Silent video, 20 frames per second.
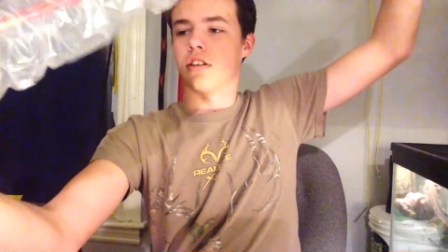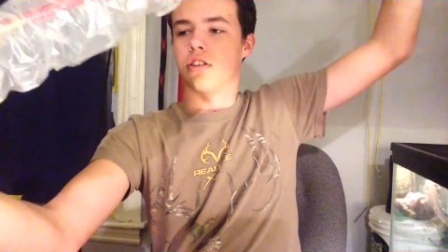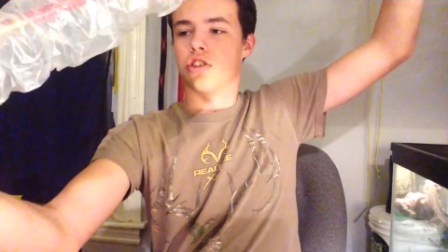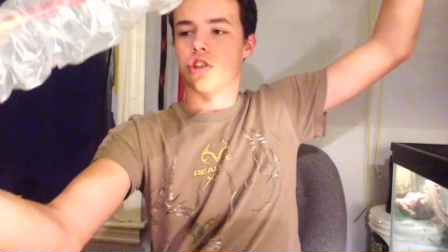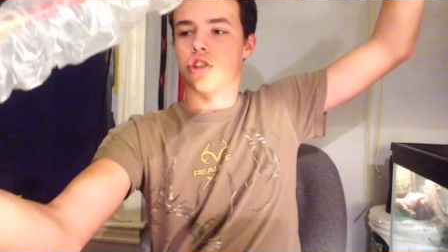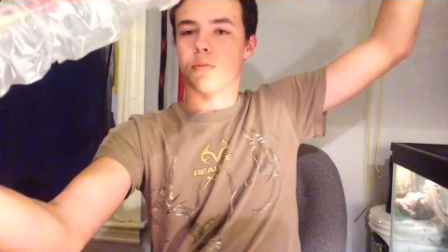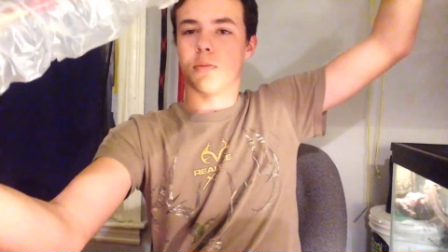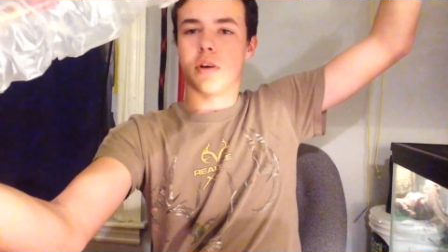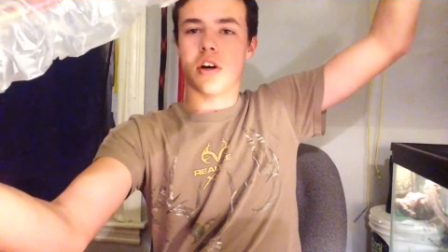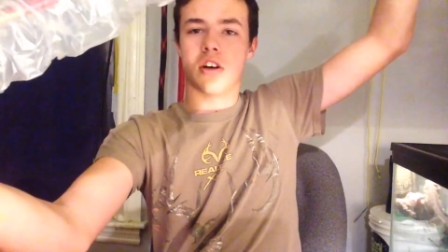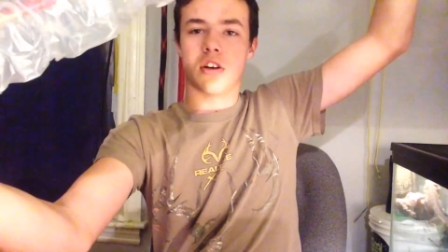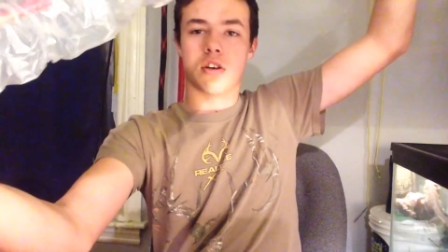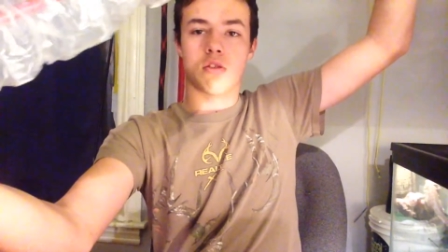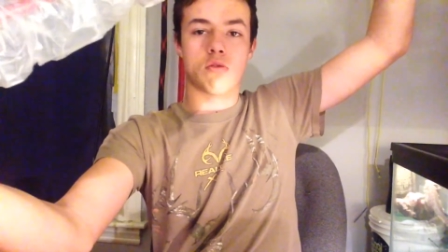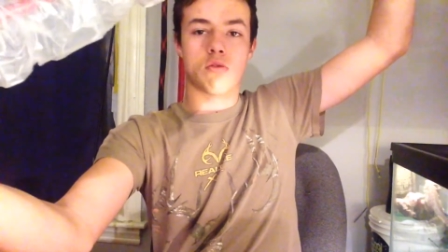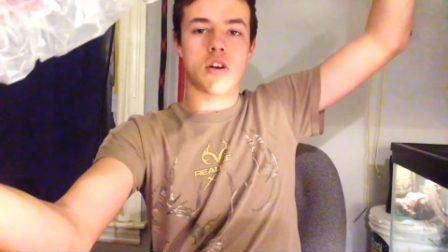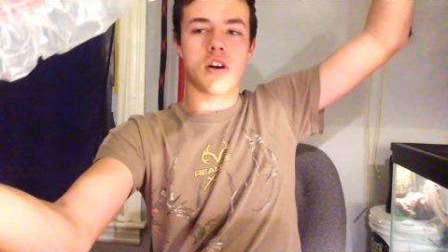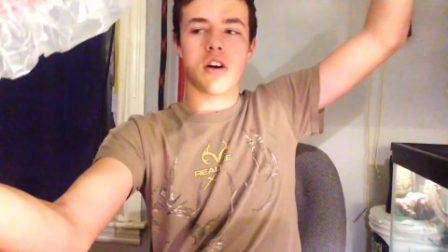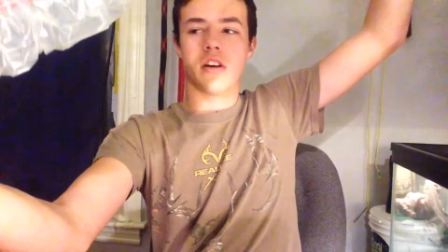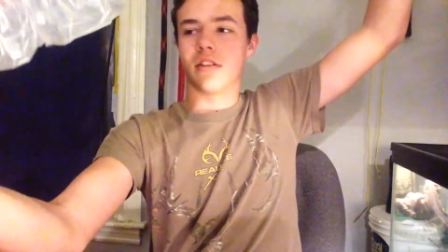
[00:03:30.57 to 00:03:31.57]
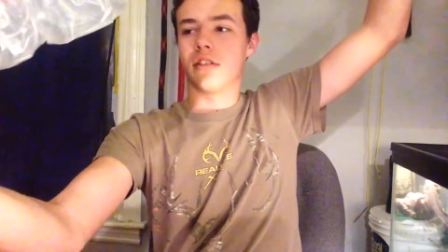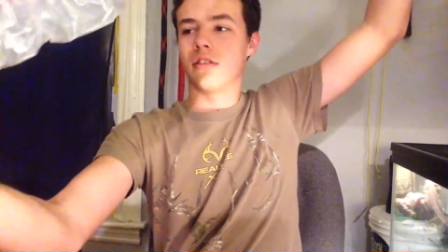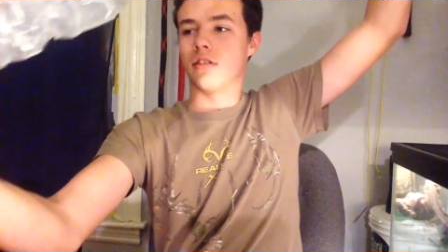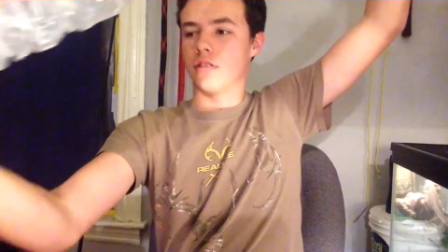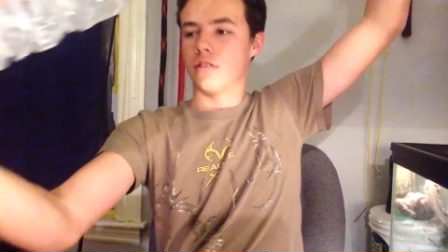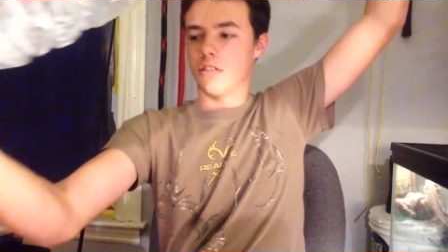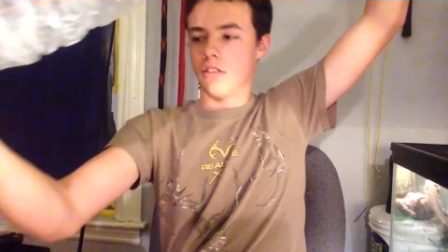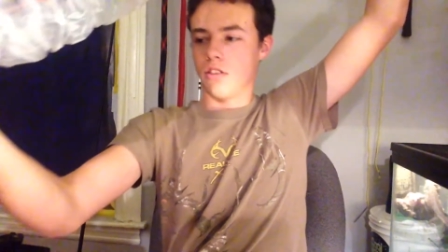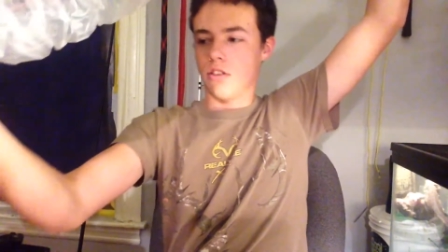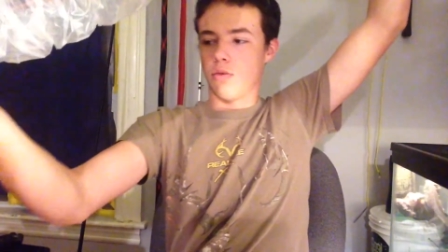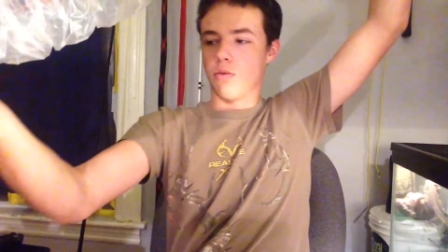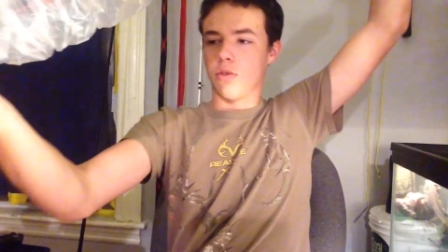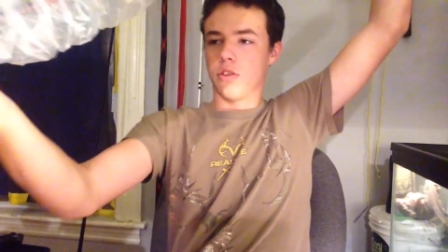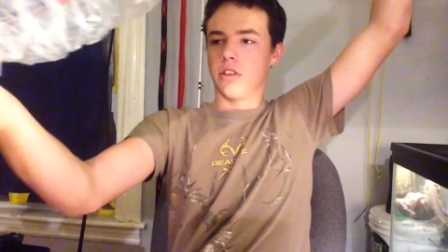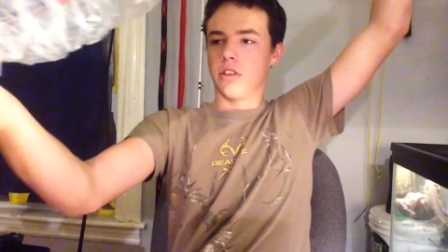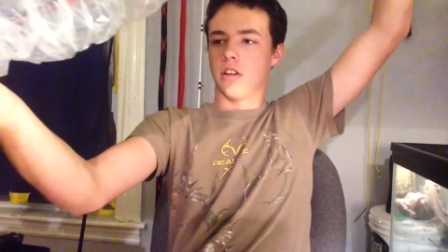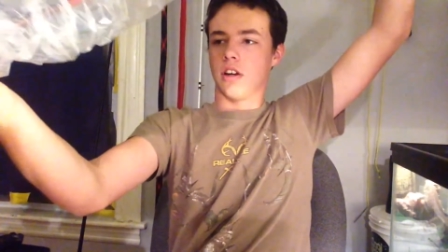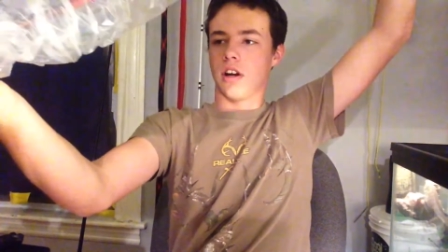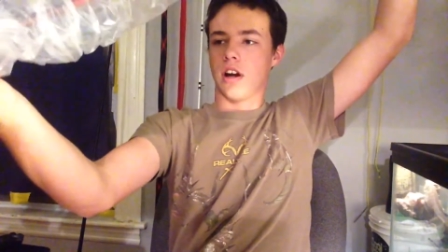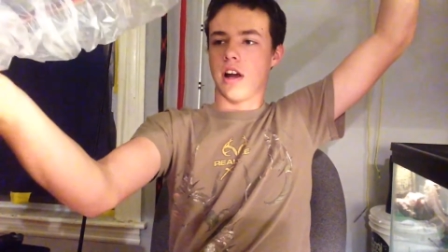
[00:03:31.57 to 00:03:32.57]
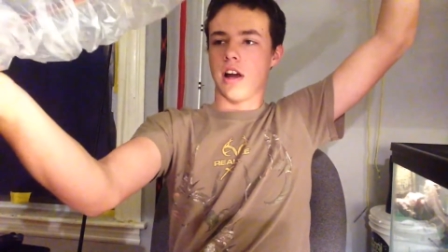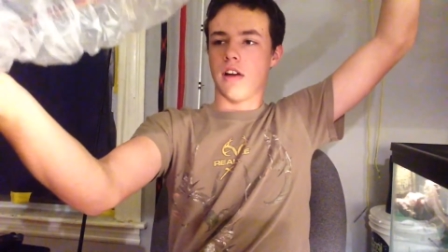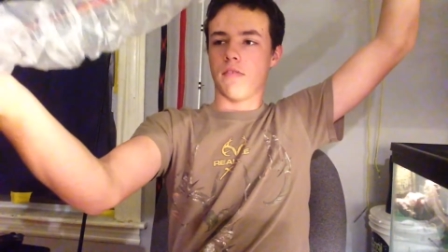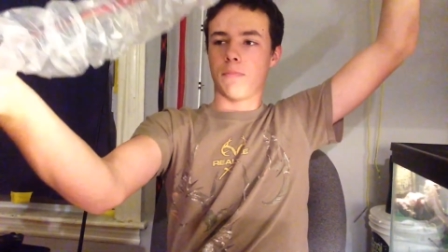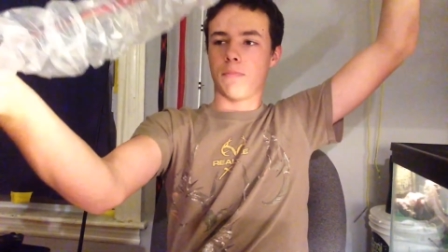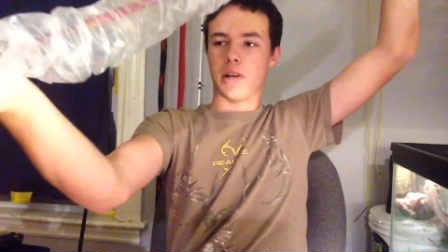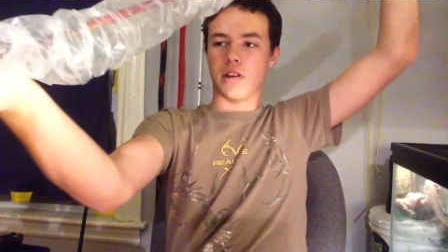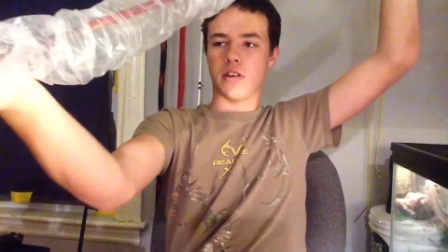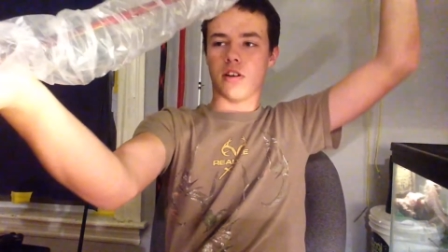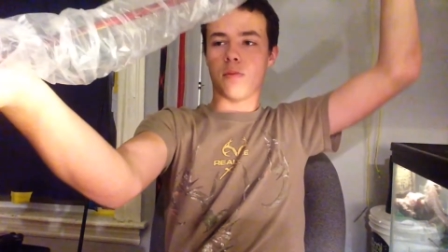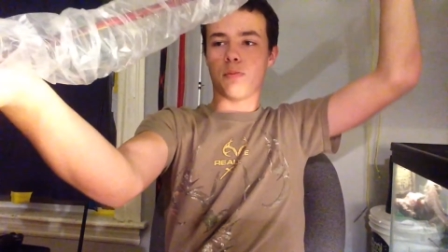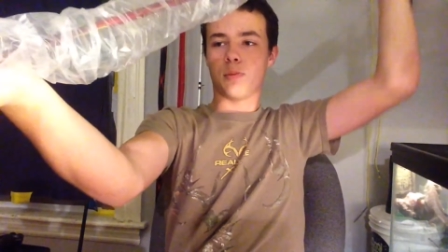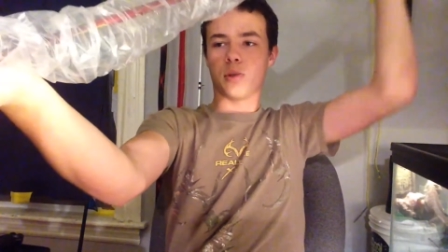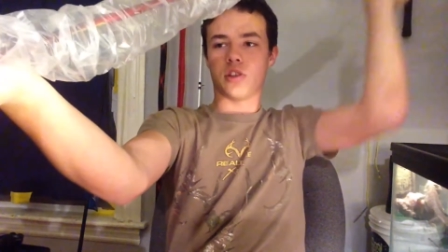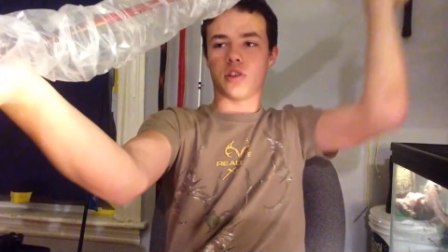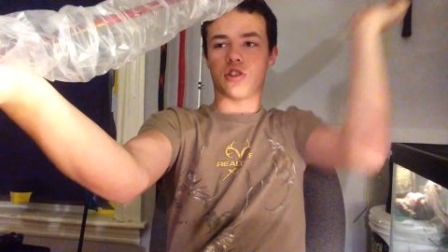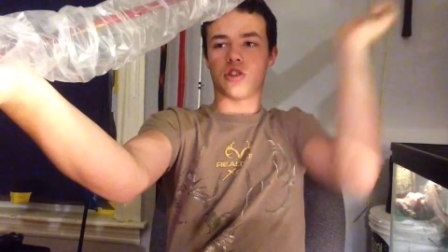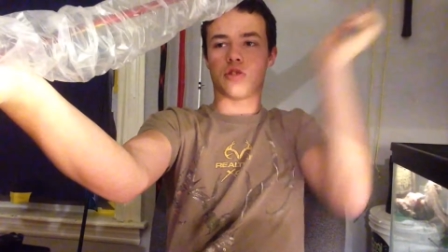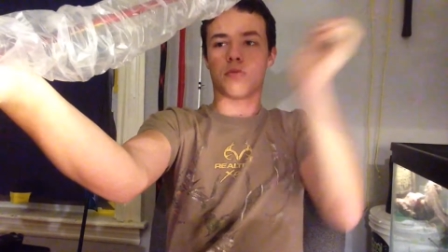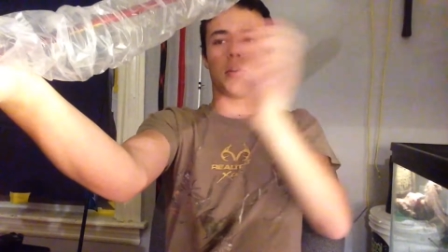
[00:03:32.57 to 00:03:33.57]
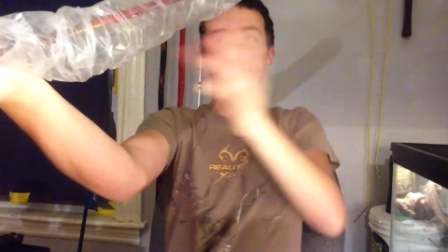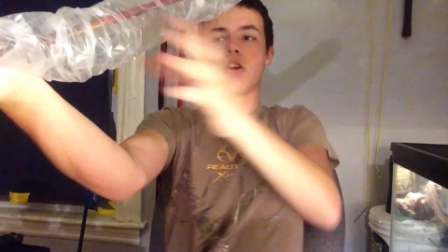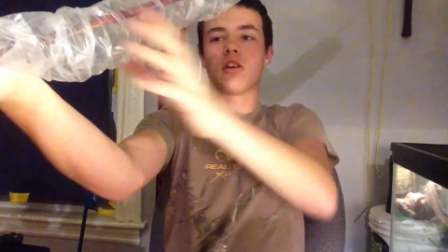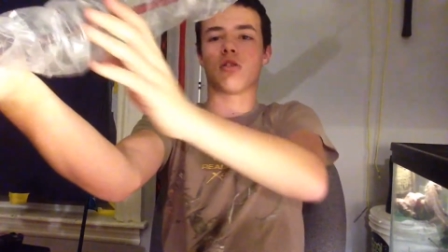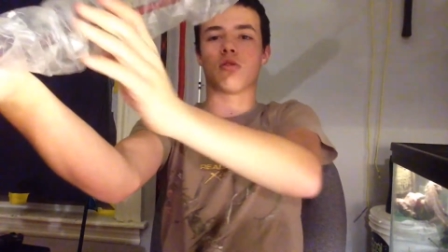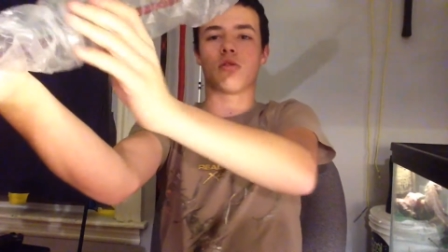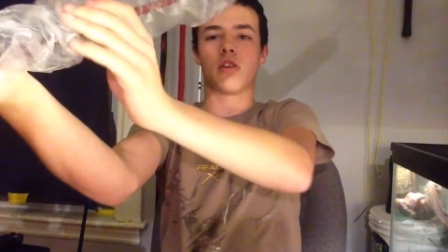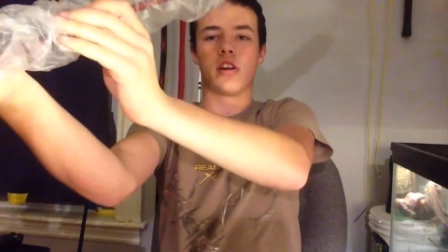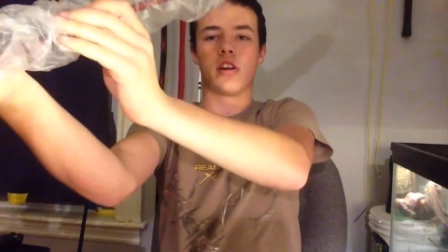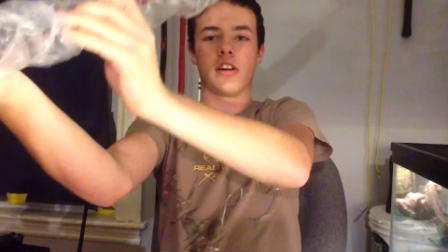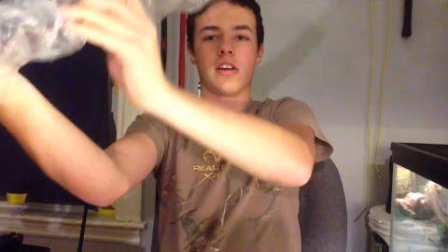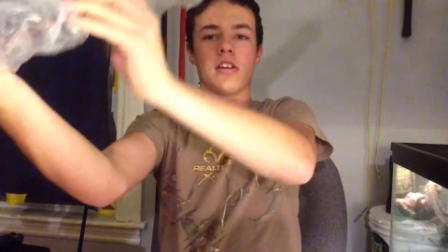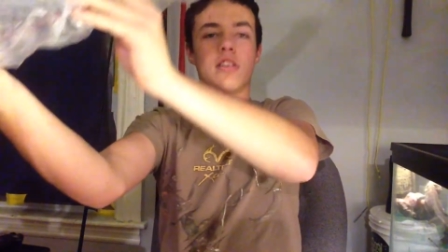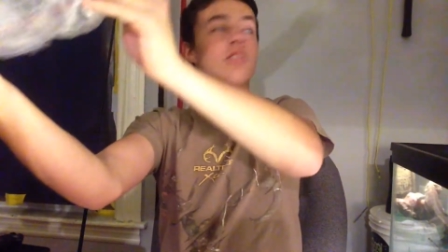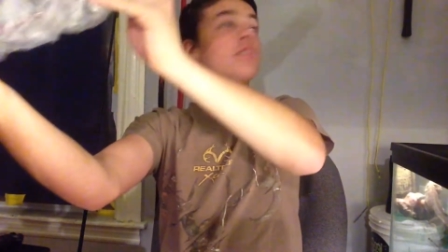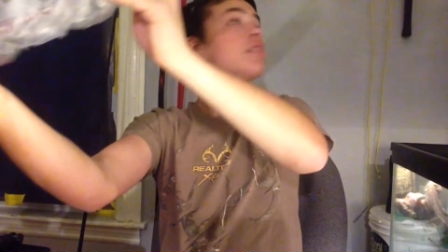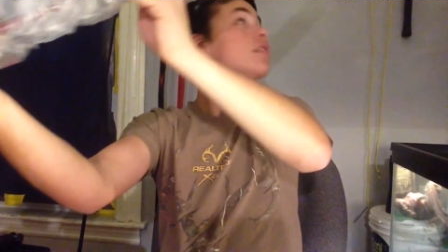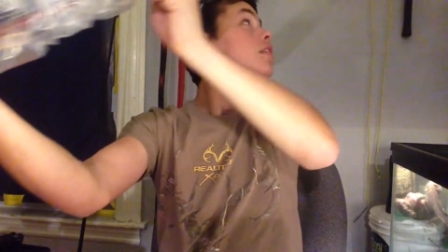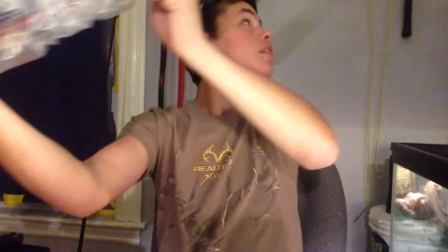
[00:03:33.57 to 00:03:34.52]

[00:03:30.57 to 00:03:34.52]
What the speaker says: Shimano rod, or the one that I have paired up with the Shimano right now.